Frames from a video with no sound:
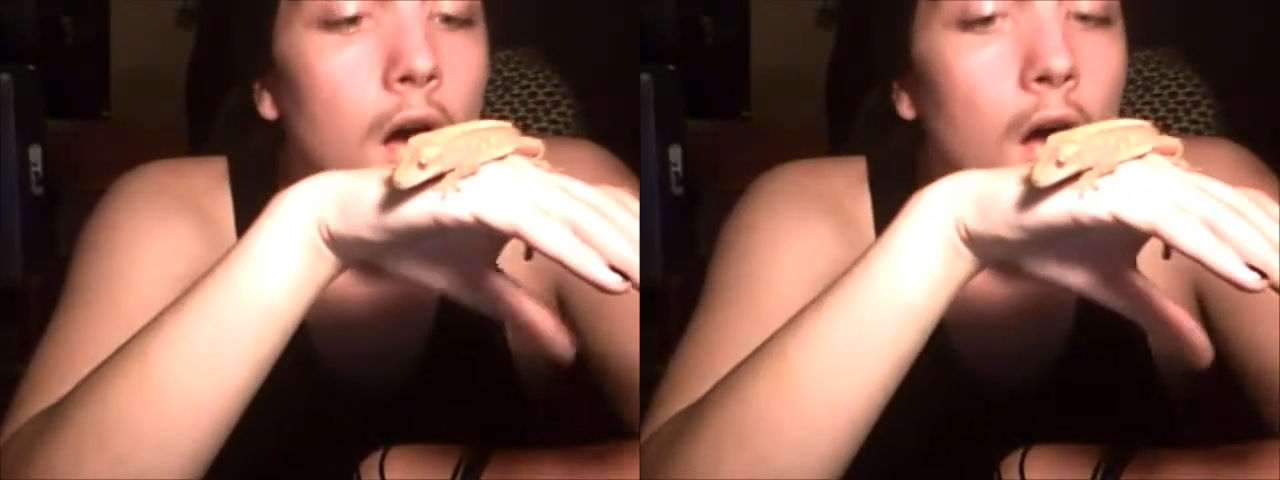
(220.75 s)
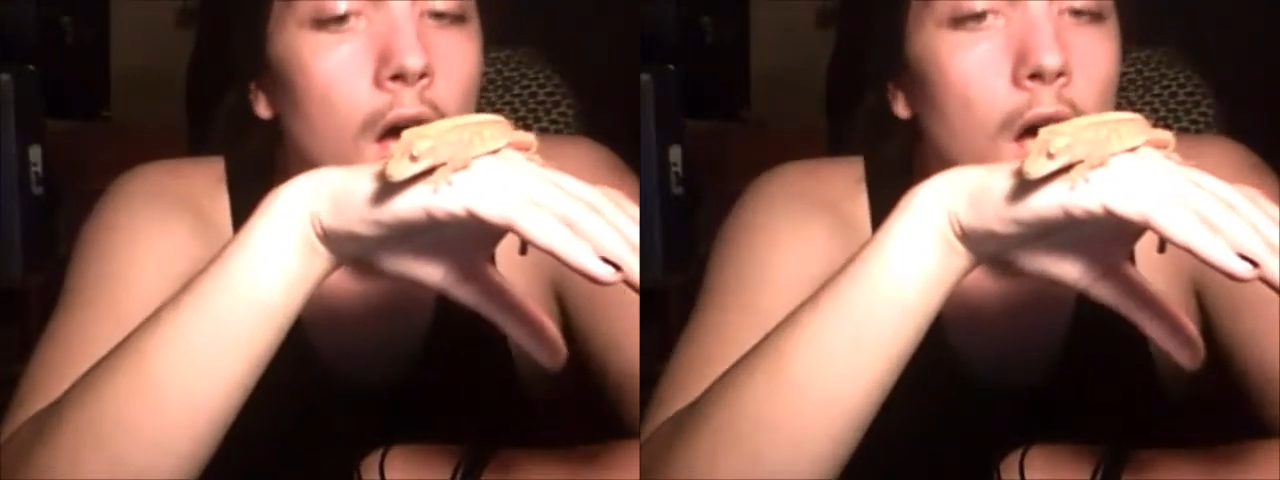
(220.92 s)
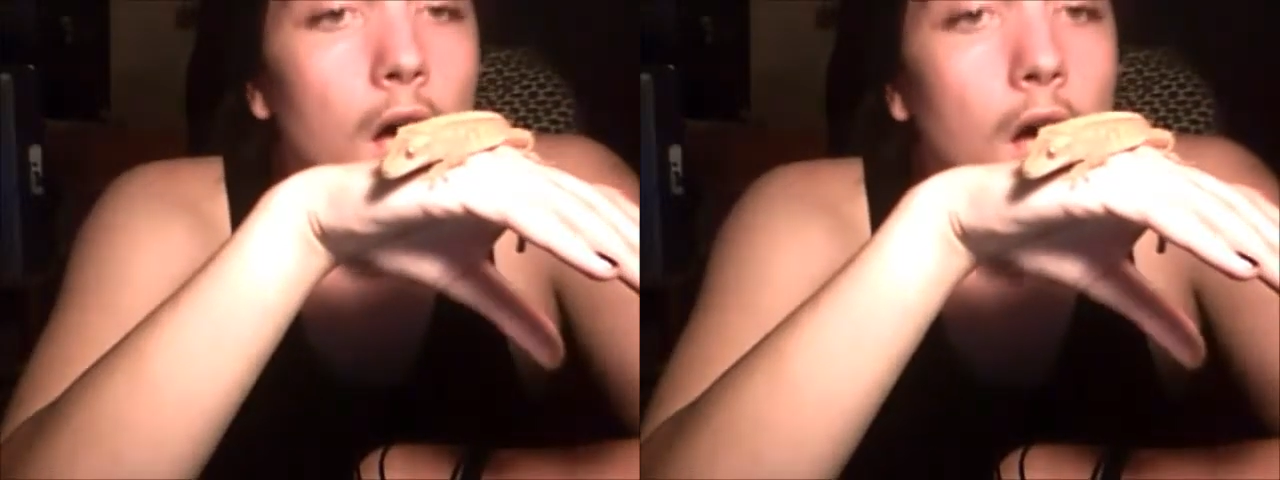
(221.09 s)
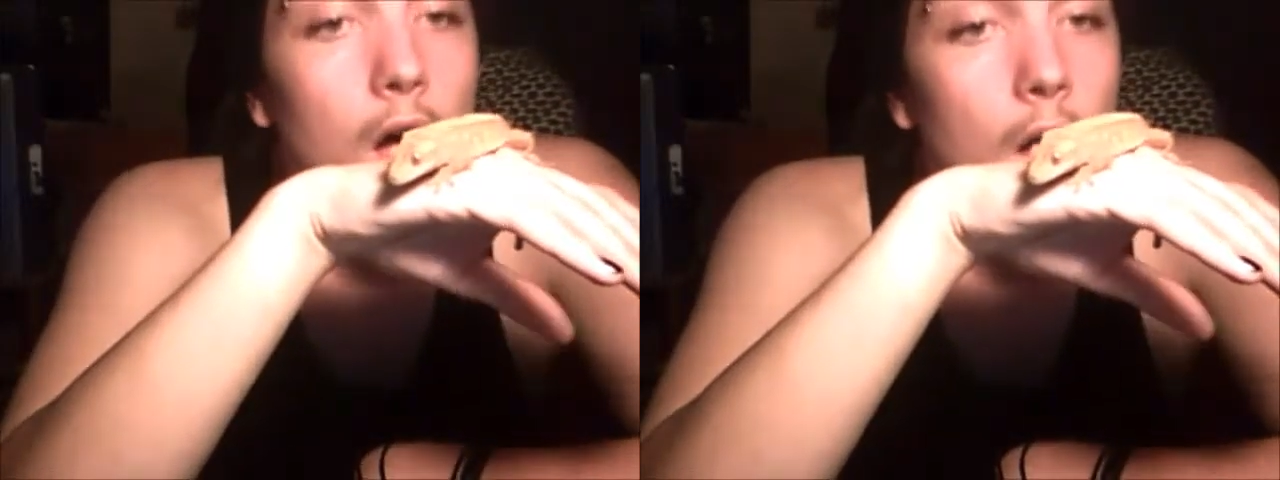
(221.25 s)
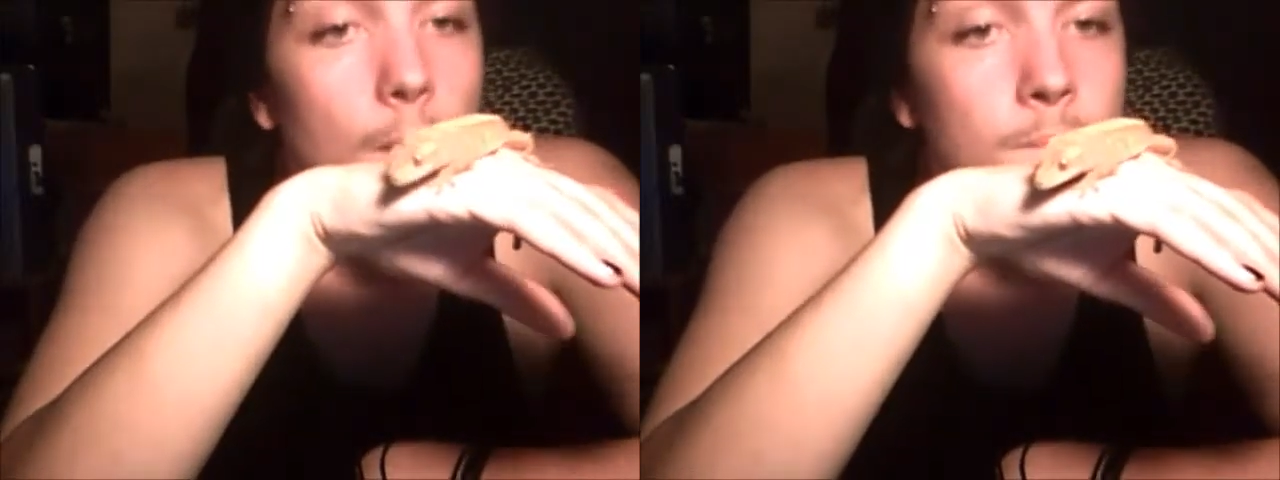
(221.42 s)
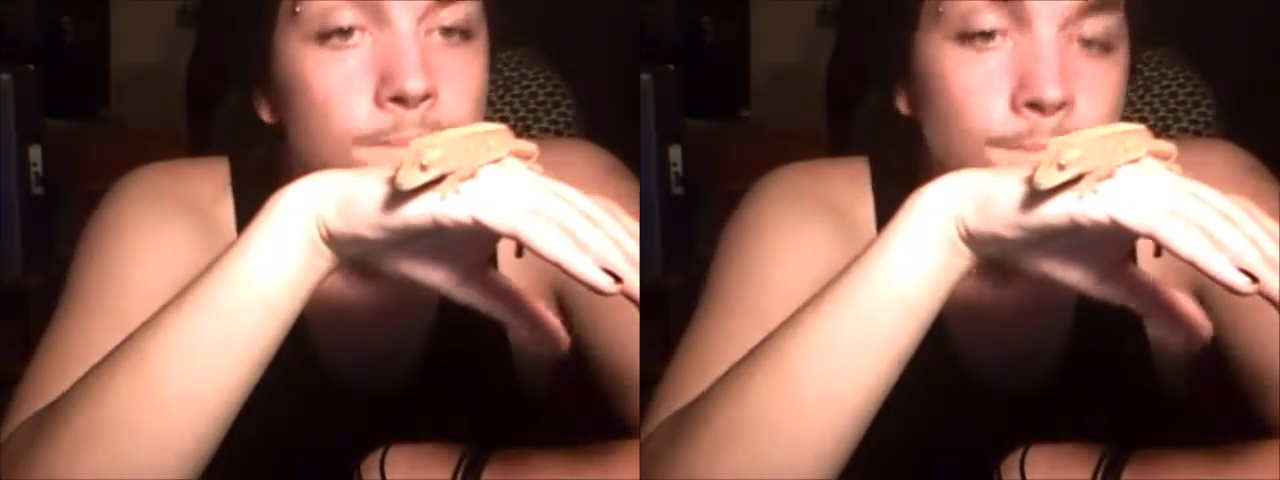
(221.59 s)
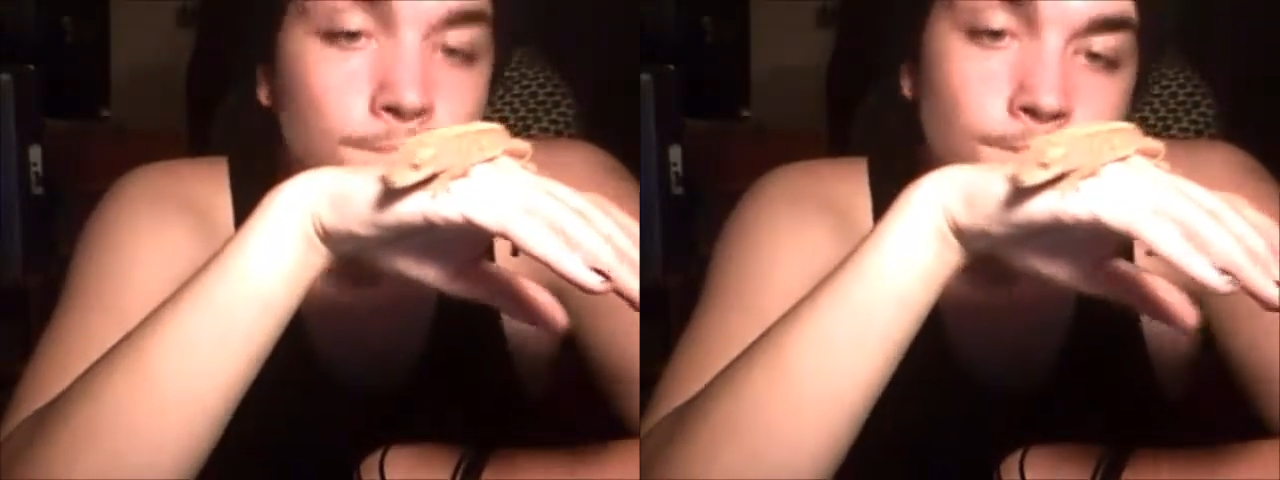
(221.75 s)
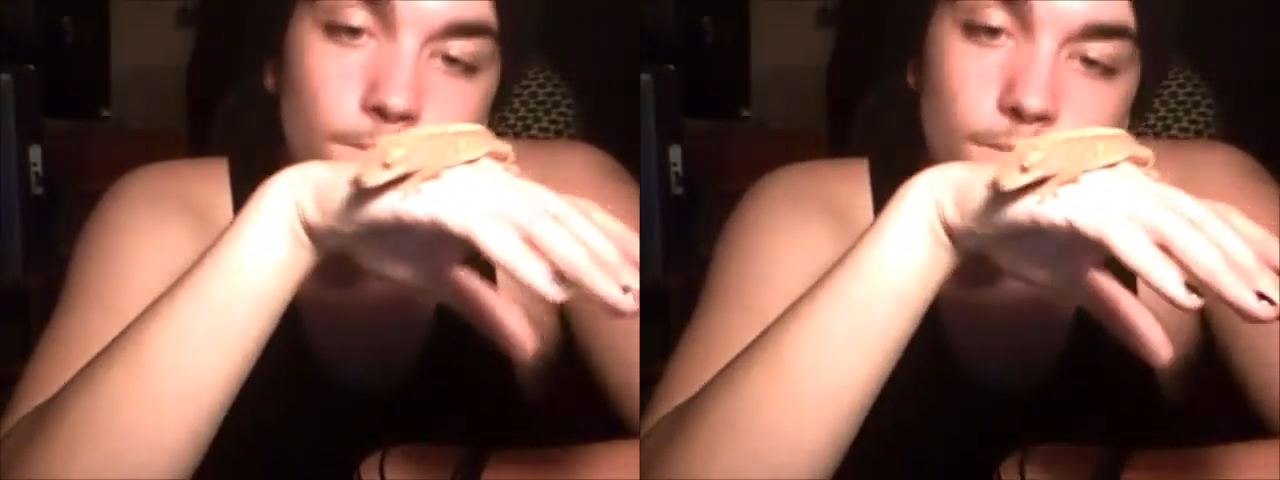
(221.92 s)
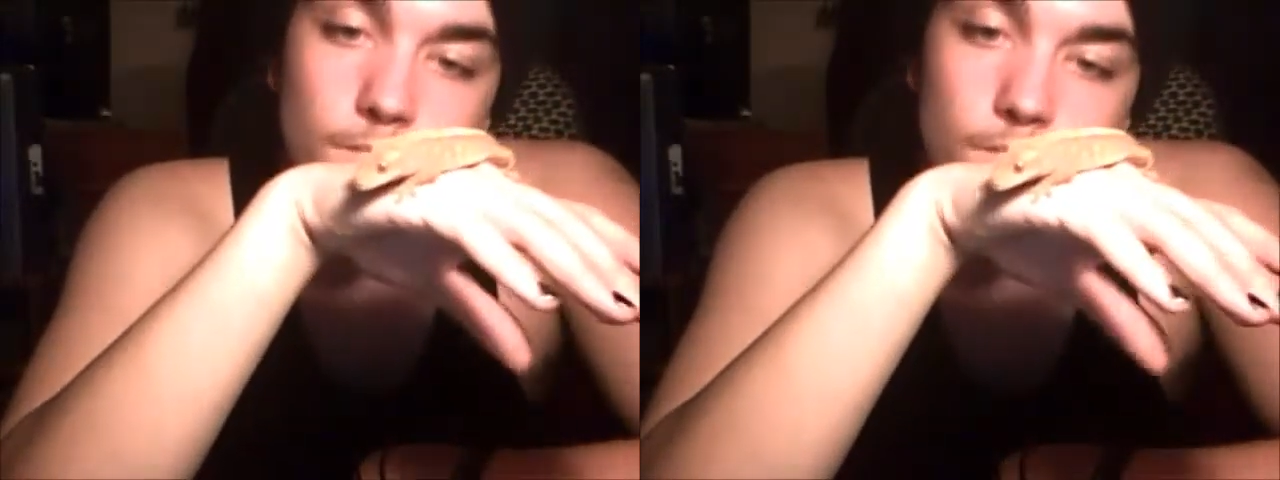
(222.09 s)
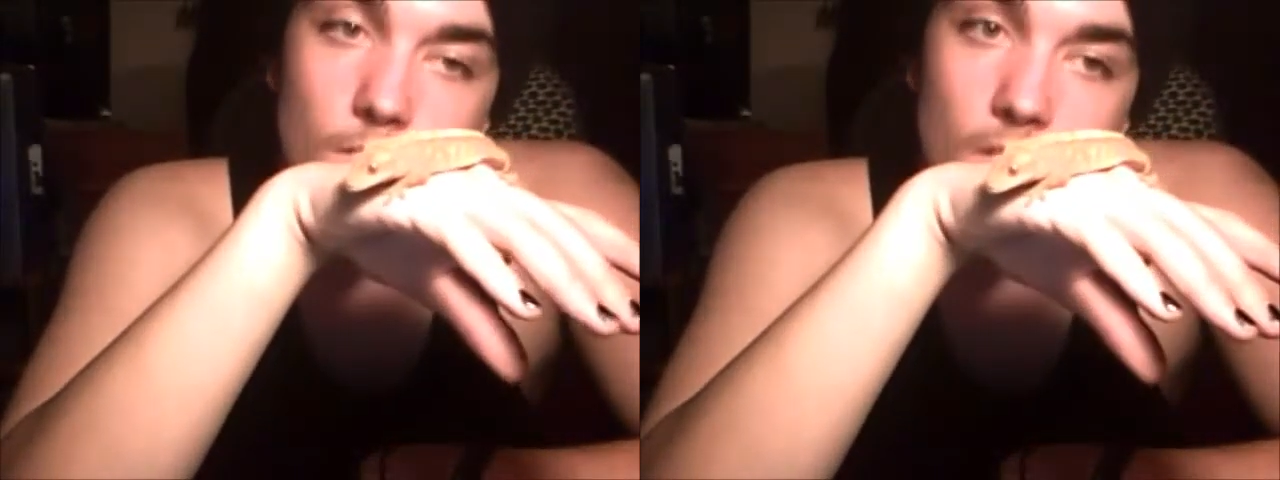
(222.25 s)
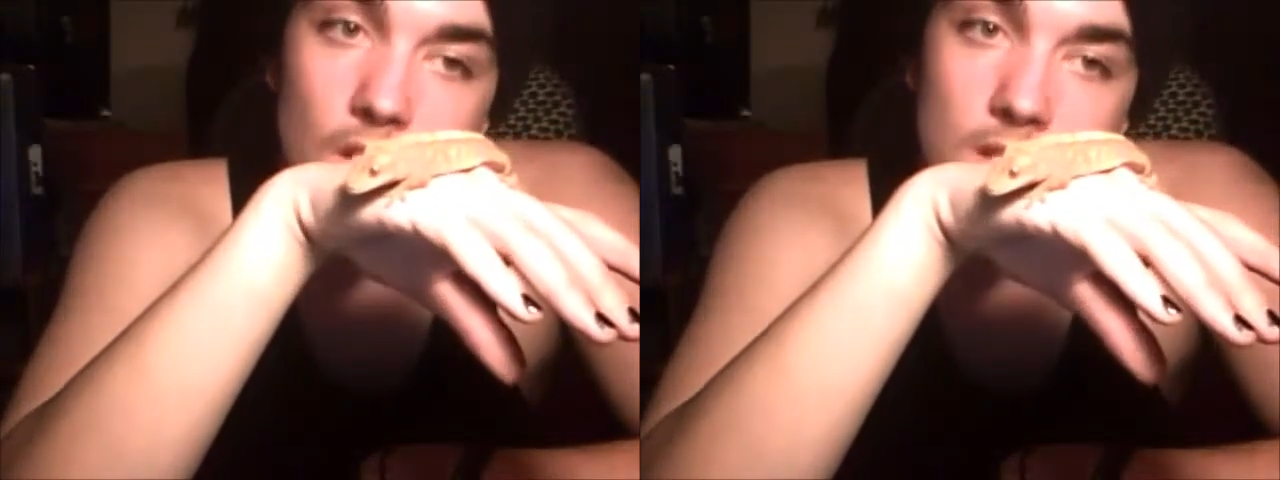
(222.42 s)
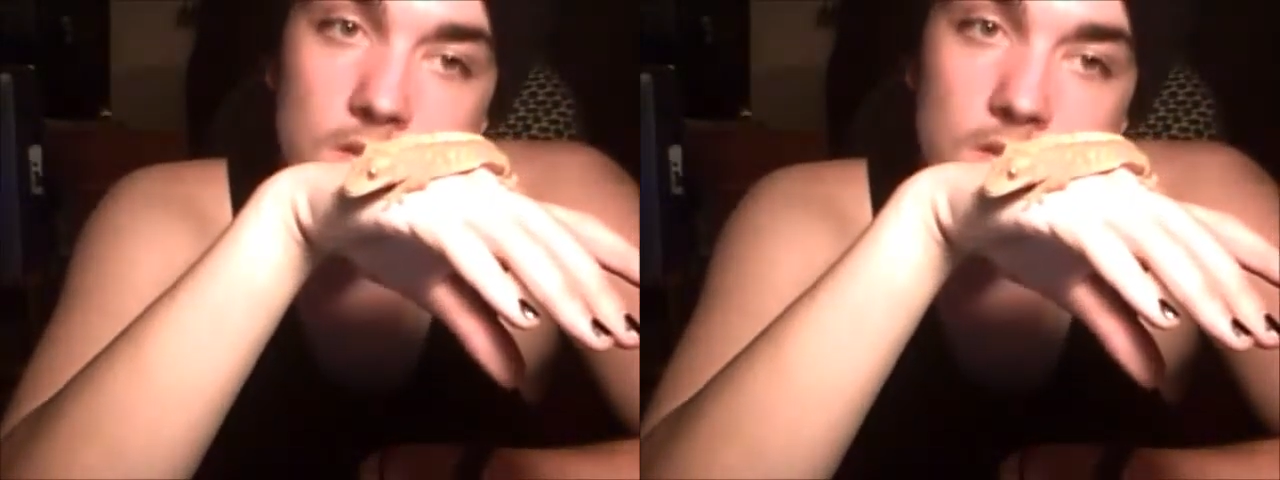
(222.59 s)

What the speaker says: There's